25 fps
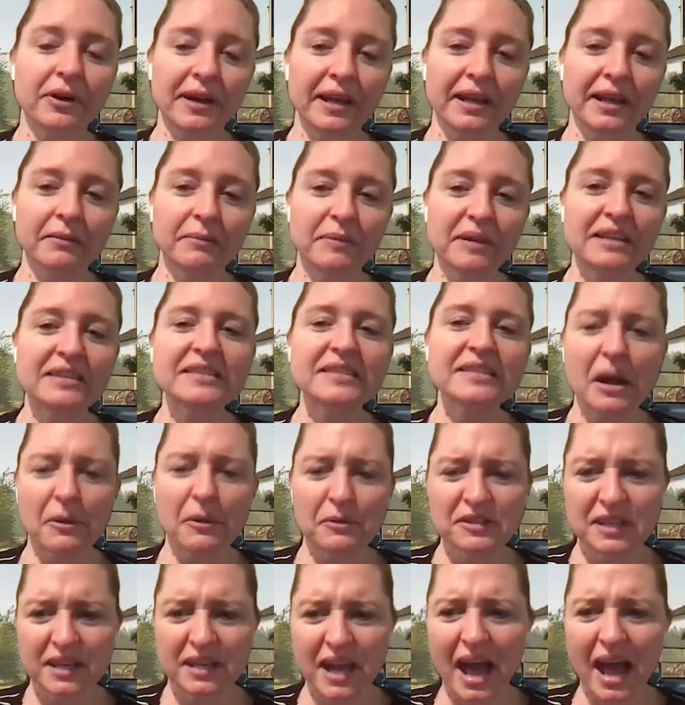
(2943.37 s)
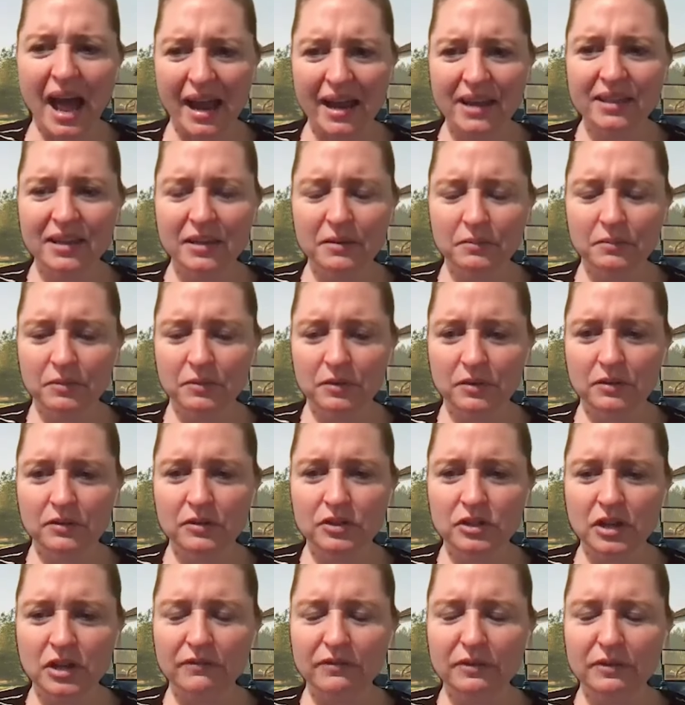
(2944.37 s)
her? Like, because that was a guy that
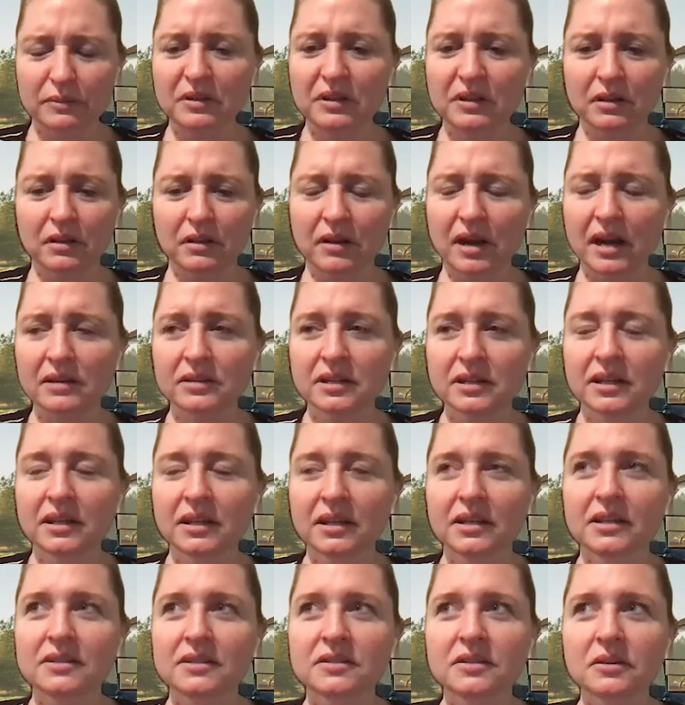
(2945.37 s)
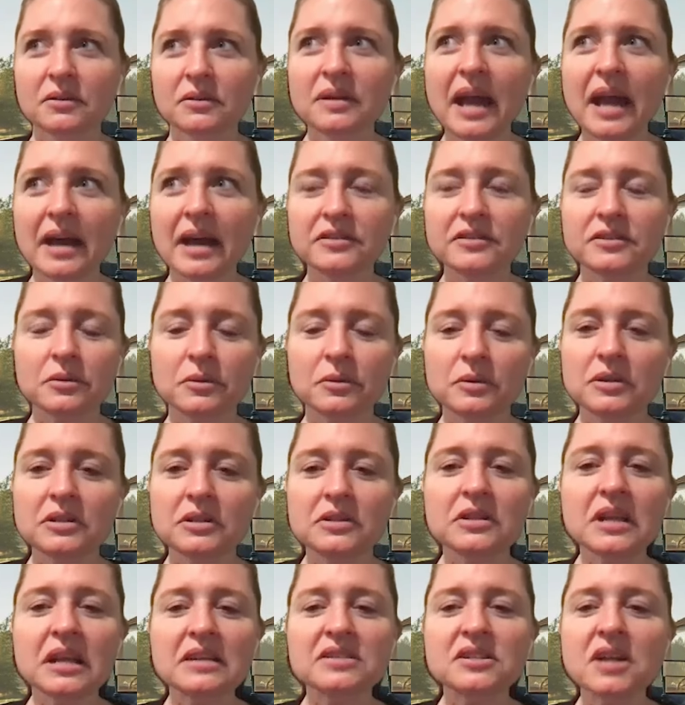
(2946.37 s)
shoved him to the ground. So yeah, mm-hmm. so
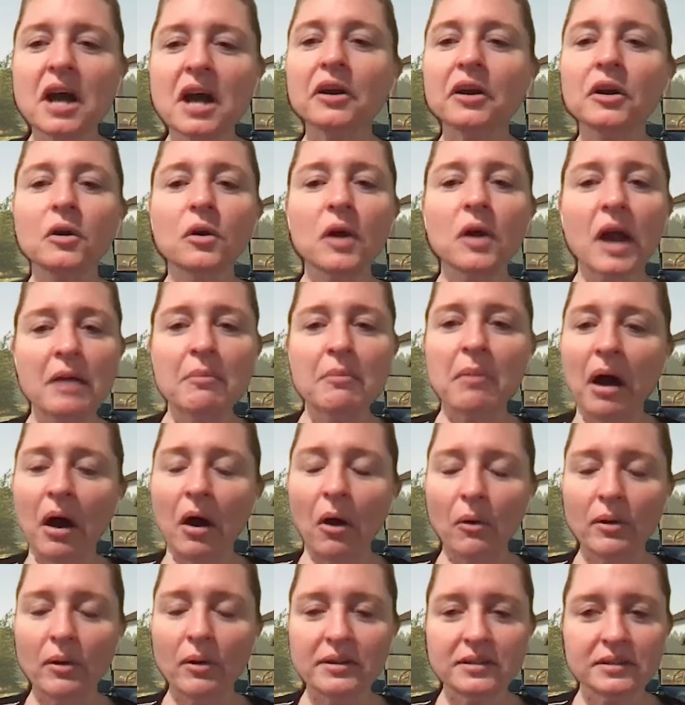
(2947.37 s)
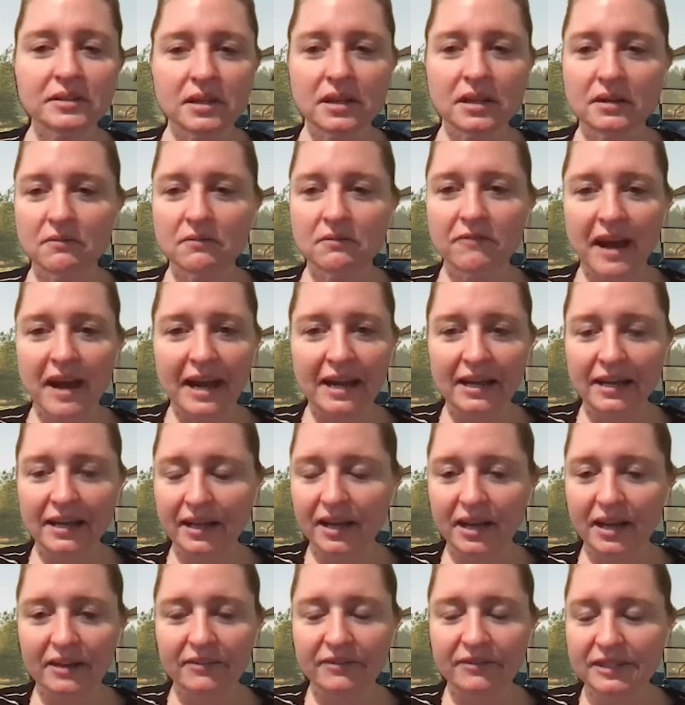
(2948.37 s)
that's not her MO is eh,
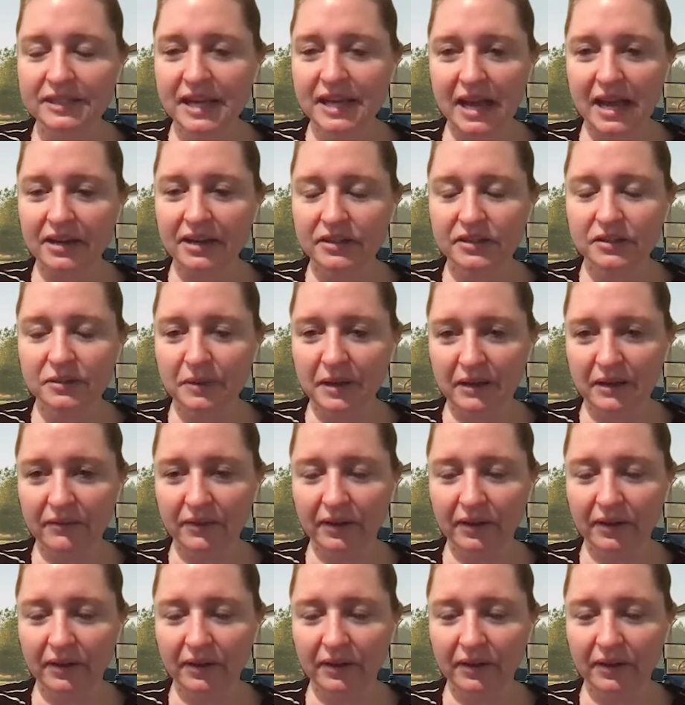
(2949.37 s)
violent kind of attacks or